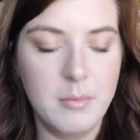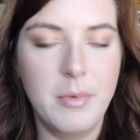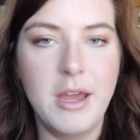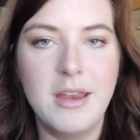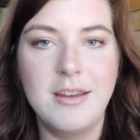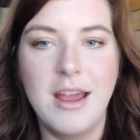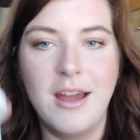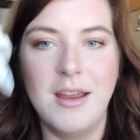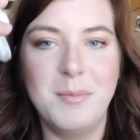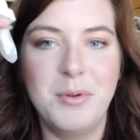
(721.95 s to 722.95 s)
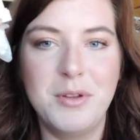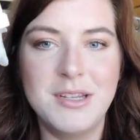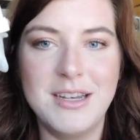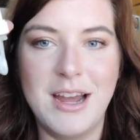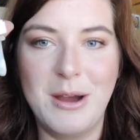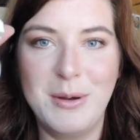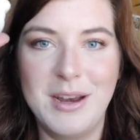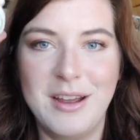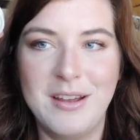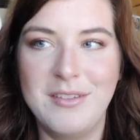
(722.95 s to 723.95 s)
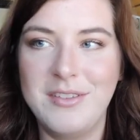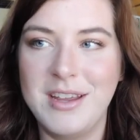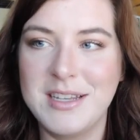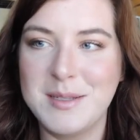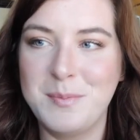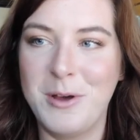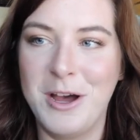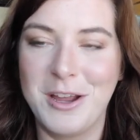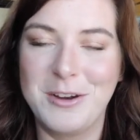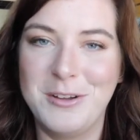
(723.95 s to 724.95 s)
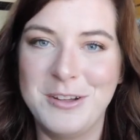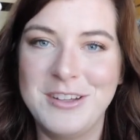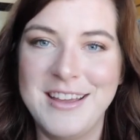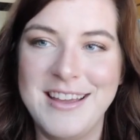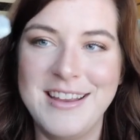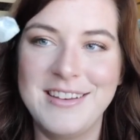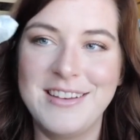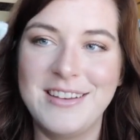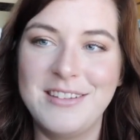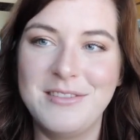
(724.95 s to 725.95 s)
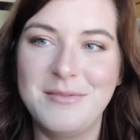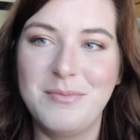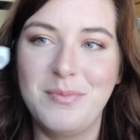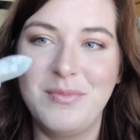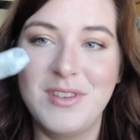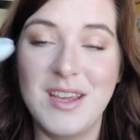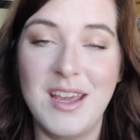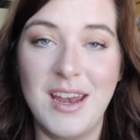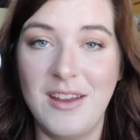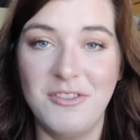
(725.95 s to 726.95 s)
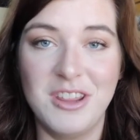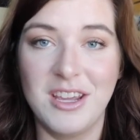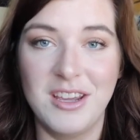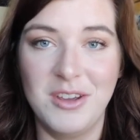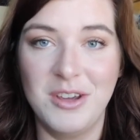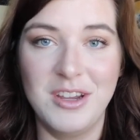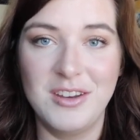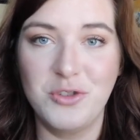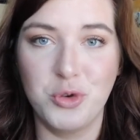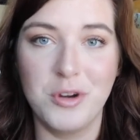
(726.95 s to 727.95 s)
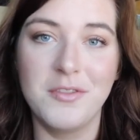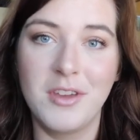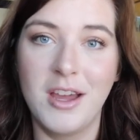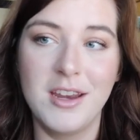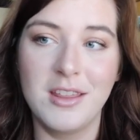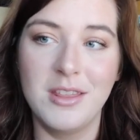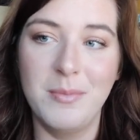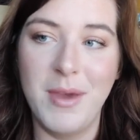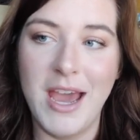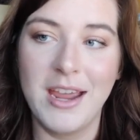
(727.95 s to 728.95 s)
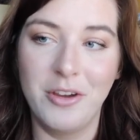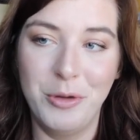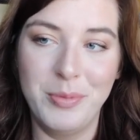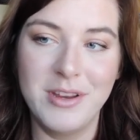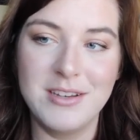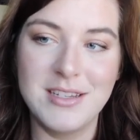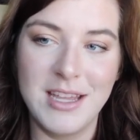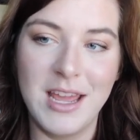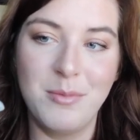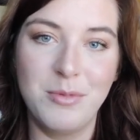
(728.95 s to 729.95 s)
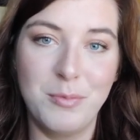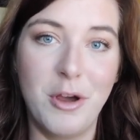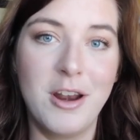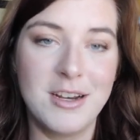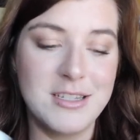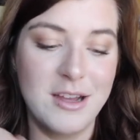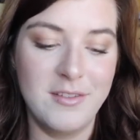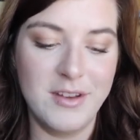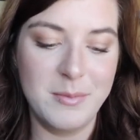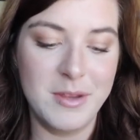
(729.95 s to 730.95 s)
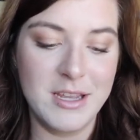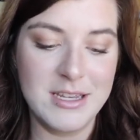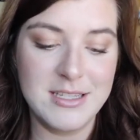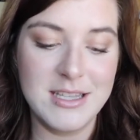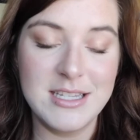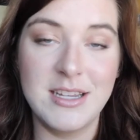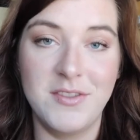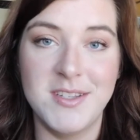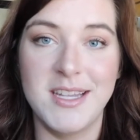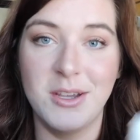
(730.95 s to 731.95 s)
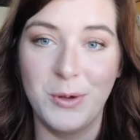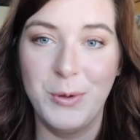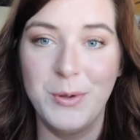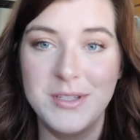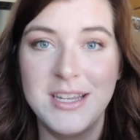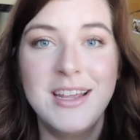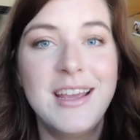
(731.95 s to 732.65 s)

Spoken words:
But yeah, I pulled it out of its bottle and did everything I could short of cutting the bag open to get the product out of it because this stuff is like gold.